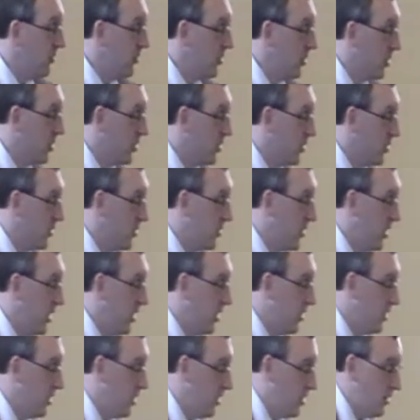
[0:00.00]
you could
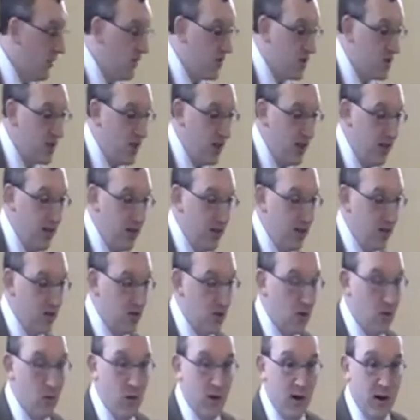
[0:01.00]
think of Satan,
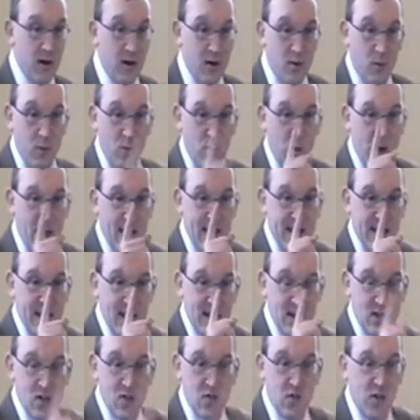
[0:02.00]
as it were,
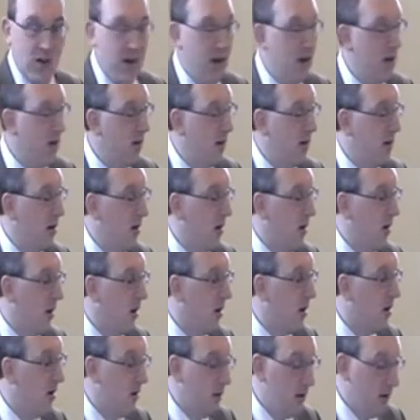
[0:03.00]
wagging his finger at
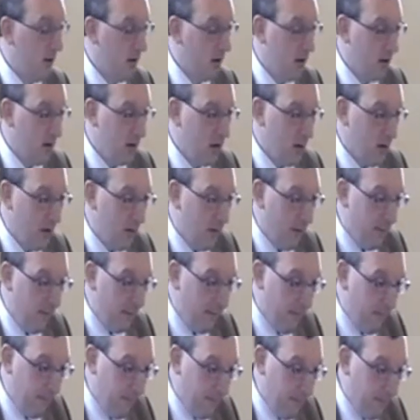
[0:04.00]
God.
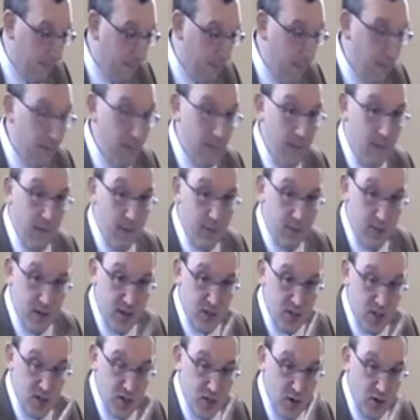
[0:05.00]

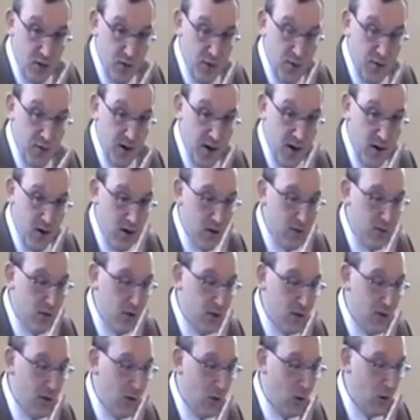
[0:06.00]
This is unfair
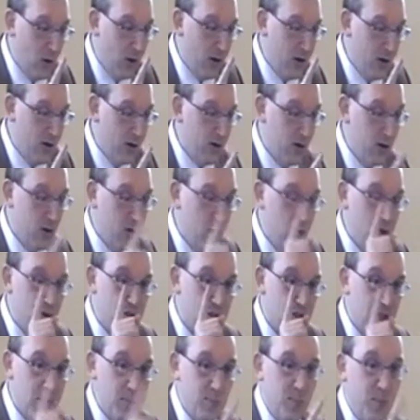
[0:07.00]
of you, Lord. You
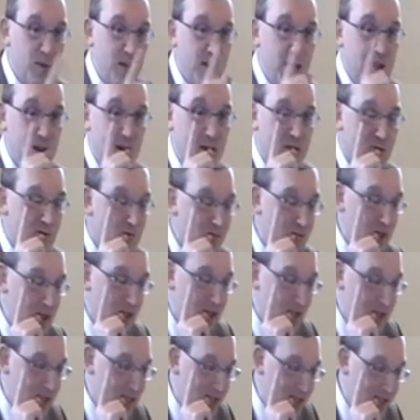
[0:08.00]
simply
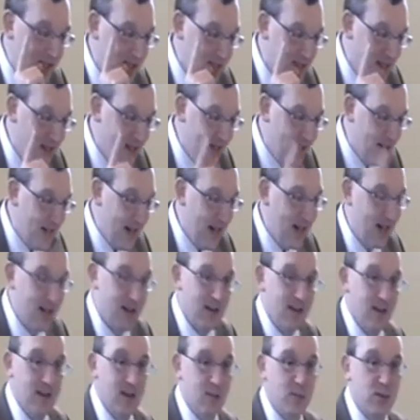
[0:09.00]
erased the
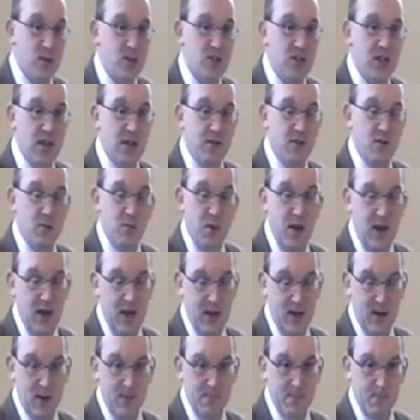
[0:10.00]
debt that was never
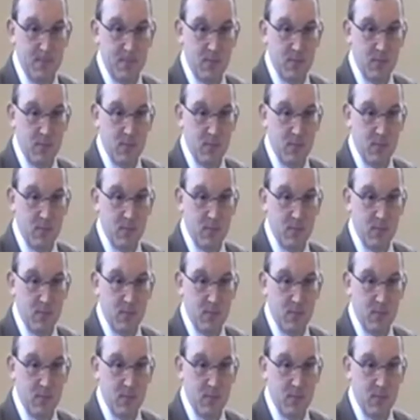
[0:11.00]
paid.